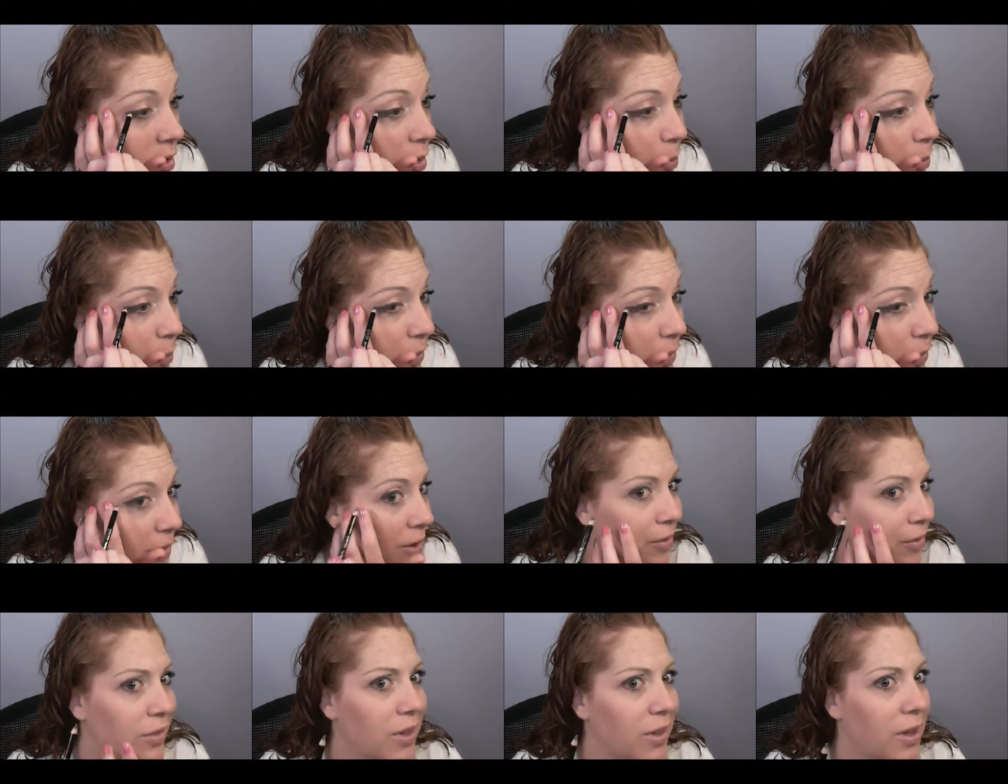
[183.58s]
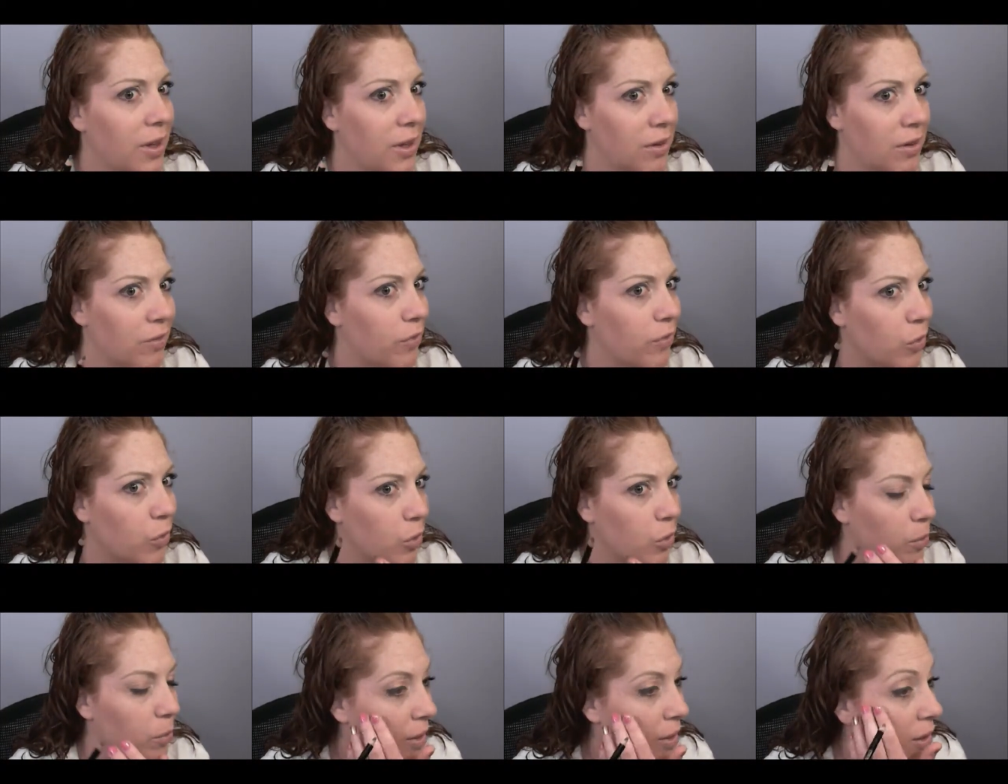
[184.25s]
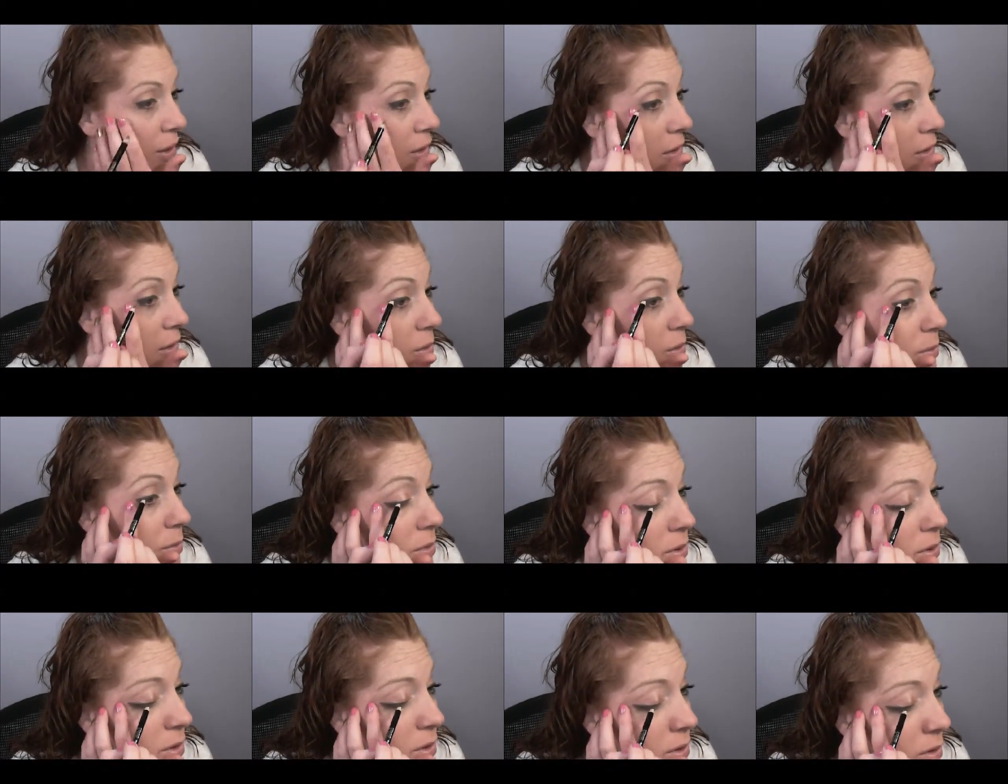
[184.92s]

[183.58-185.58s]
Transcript: but I have like four backups, so.